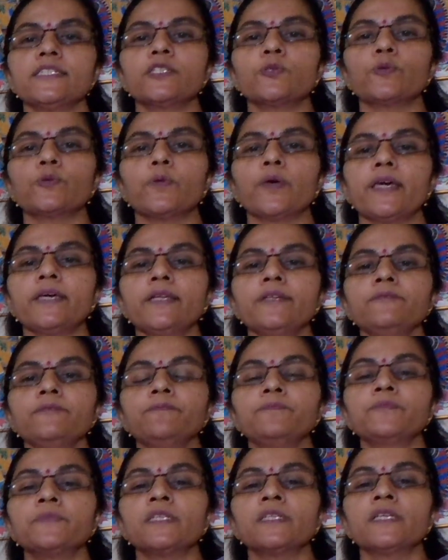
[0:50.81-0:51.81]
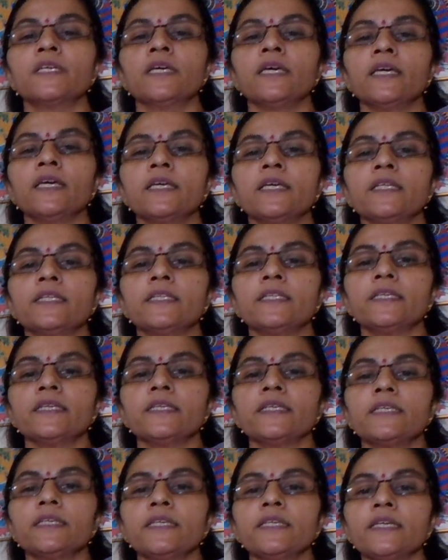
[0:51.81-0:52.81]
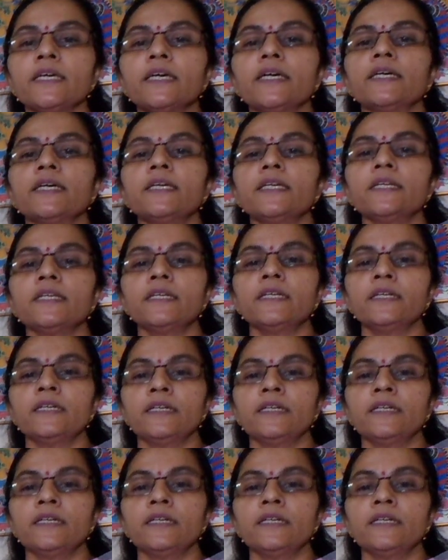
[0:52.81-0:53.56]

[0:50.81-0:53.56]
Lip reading: square. Here,